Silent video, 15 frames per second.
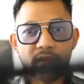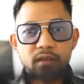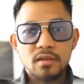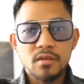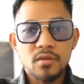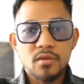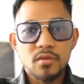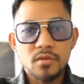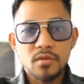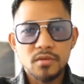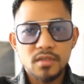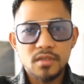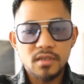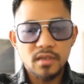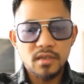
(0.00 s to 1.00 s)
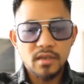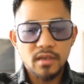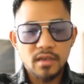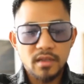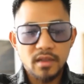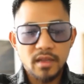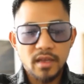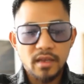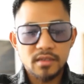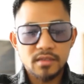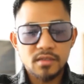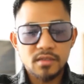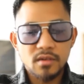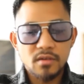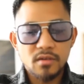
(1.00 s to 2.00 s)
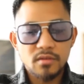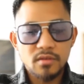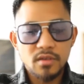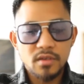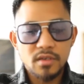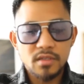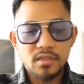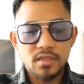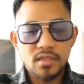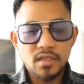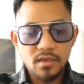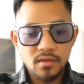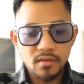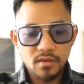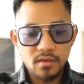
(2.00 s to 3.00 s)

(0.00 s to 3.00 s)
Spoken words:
use like so, you can see,